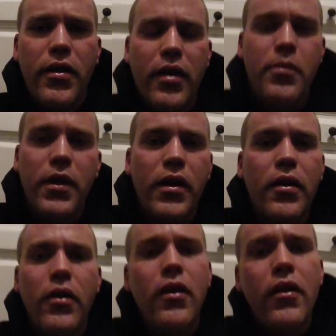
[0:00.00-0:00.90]
And I'd be like,
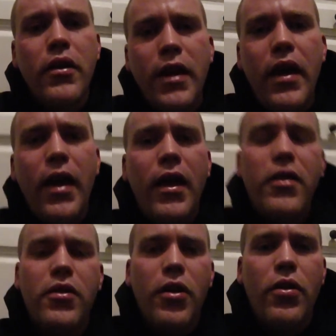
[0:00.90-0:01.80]
"Yeah,
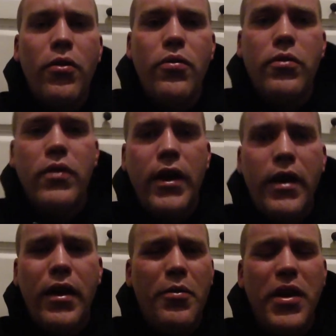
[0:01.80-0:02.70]
you know."
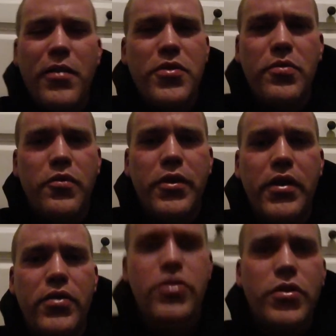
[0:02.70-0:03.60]
And I'll make up some
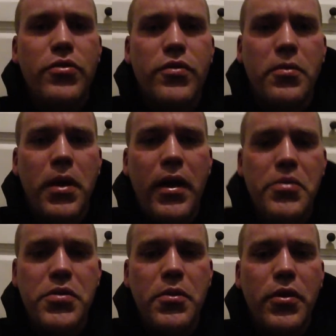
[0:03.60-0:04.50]
freaking excuse for why I
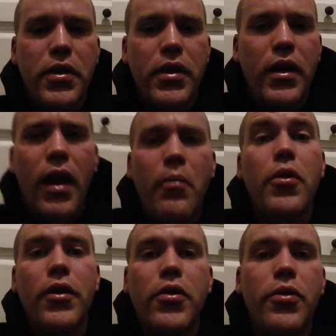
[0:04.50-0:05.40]
was smoking. And I'm
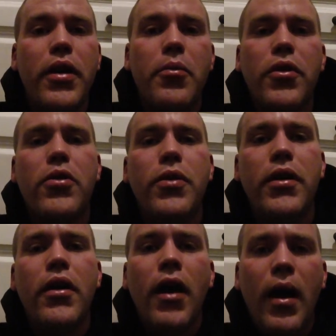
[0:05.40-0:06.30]
gonna quit. I'm gonna
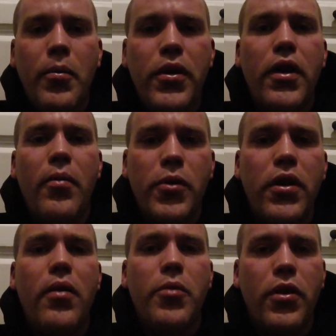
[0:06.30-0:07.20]
quit. I'm
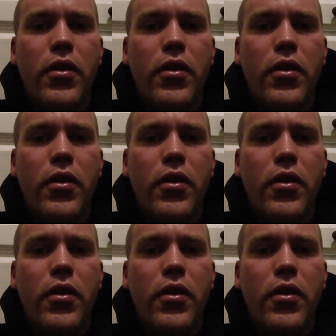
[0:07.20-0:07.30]
gonna.